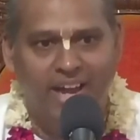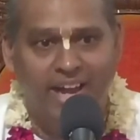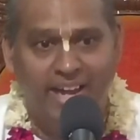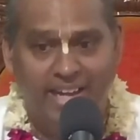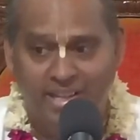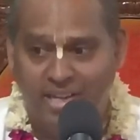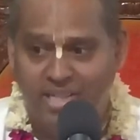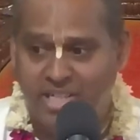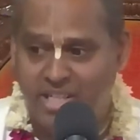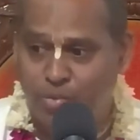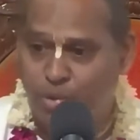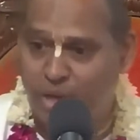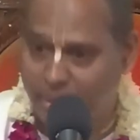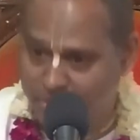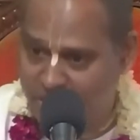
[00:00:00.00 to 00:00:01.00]
And
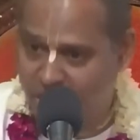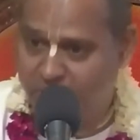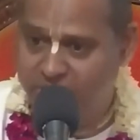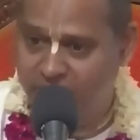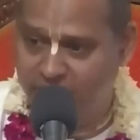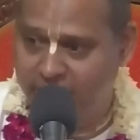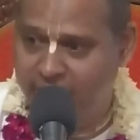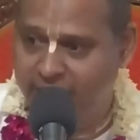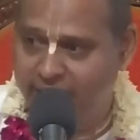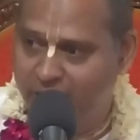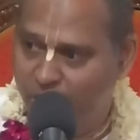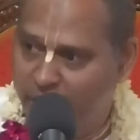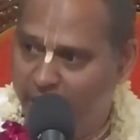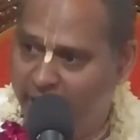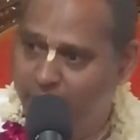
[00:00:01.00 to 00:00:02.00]
Indrajit would himself say that,
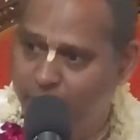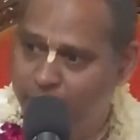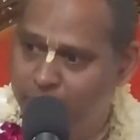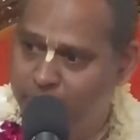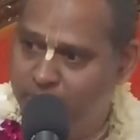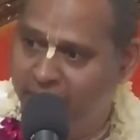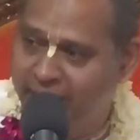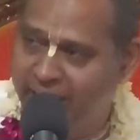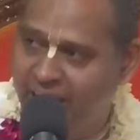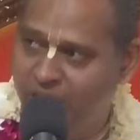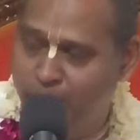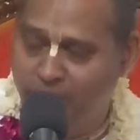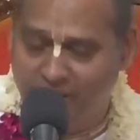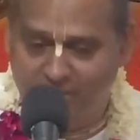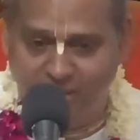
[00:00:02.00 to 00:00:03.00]
I
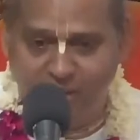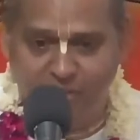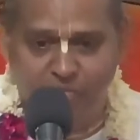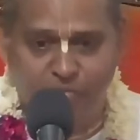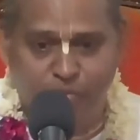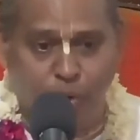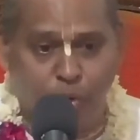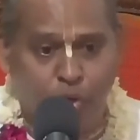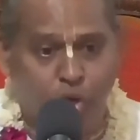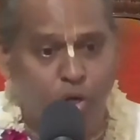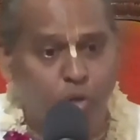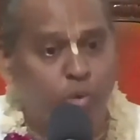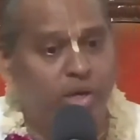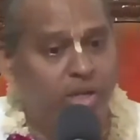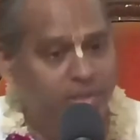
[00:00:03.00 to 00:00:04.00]
have myself
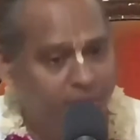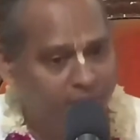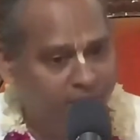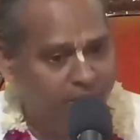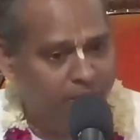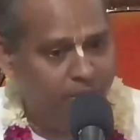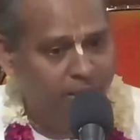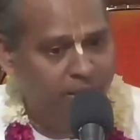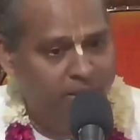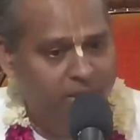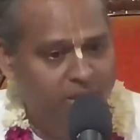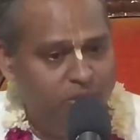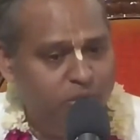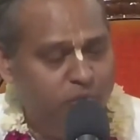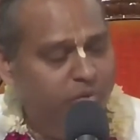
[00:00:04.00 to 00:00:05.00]
conquered over Indra.
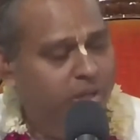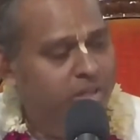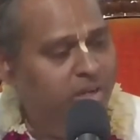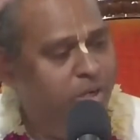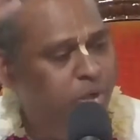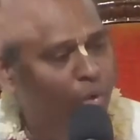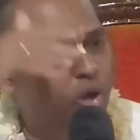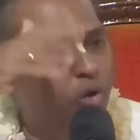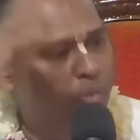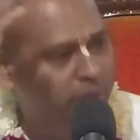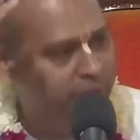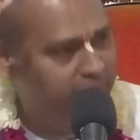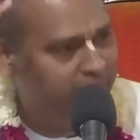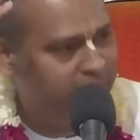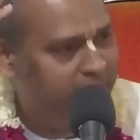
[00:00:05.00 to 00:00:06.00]
So father, do not
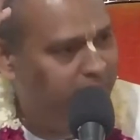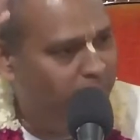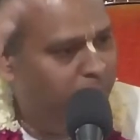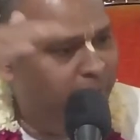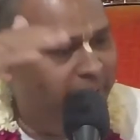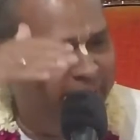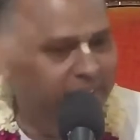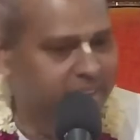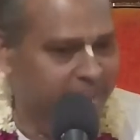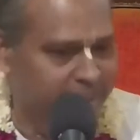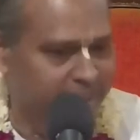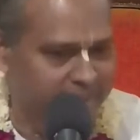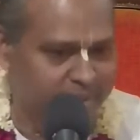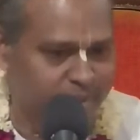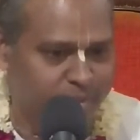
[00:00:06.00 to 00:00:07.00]
worry about
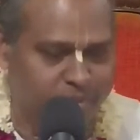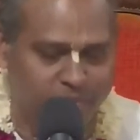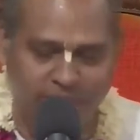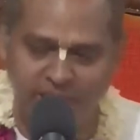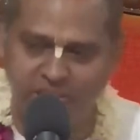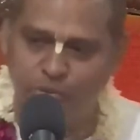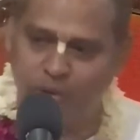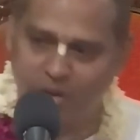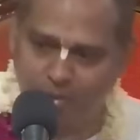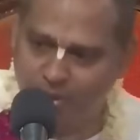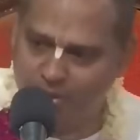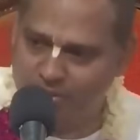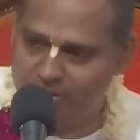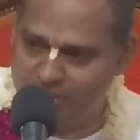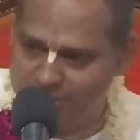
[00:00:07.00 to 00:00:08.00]
anything. These
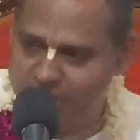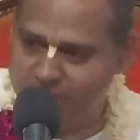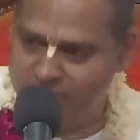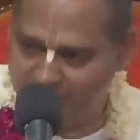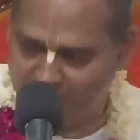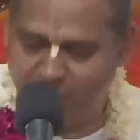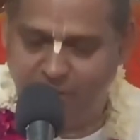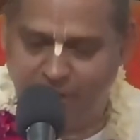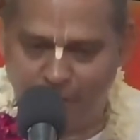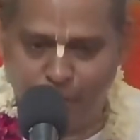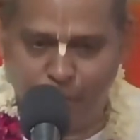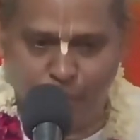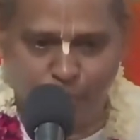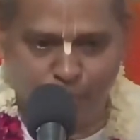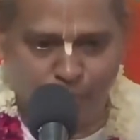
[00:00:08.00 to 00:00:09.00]
Vanavasis,
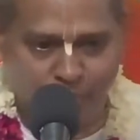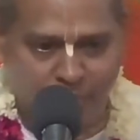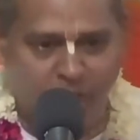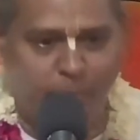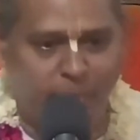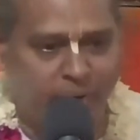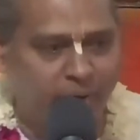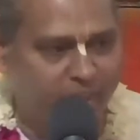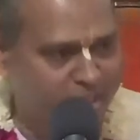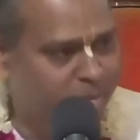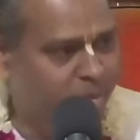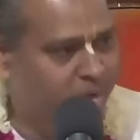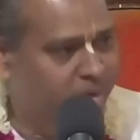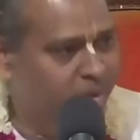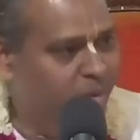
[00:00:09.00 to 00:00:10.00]
referring to Ram and
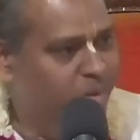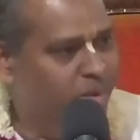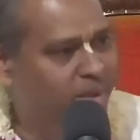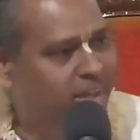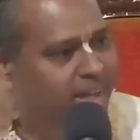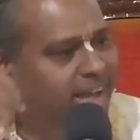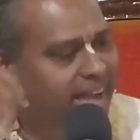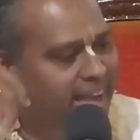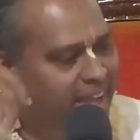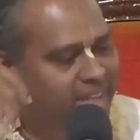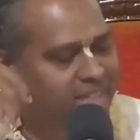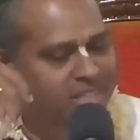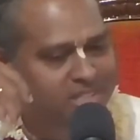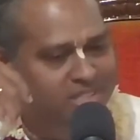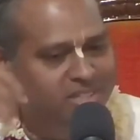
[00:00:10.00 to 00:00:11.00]
Lakshman,
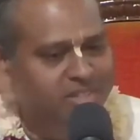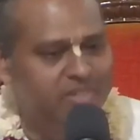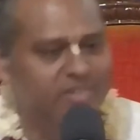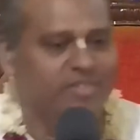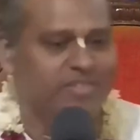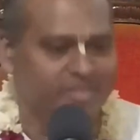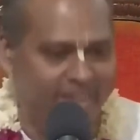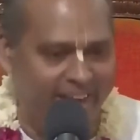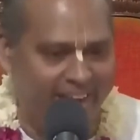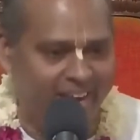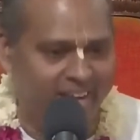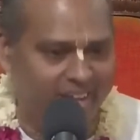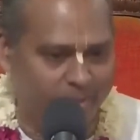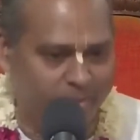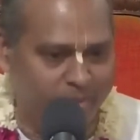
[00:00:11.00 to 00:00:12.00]
I'll just
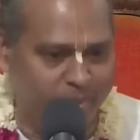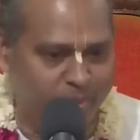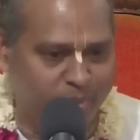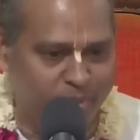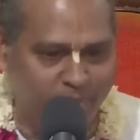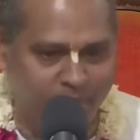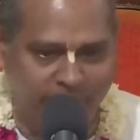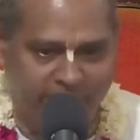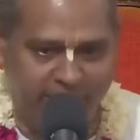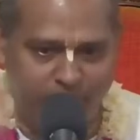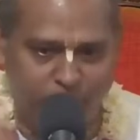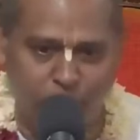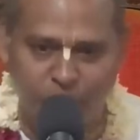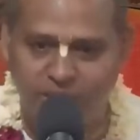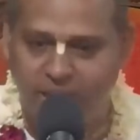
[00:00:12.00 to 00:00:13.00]
handle them,
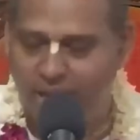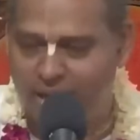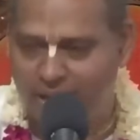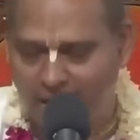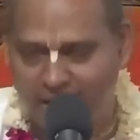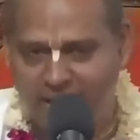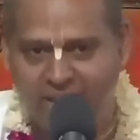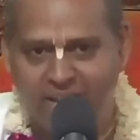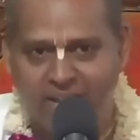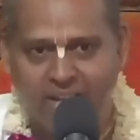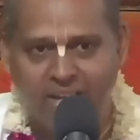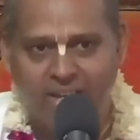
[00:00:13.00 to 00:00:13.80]
very nonchalantly.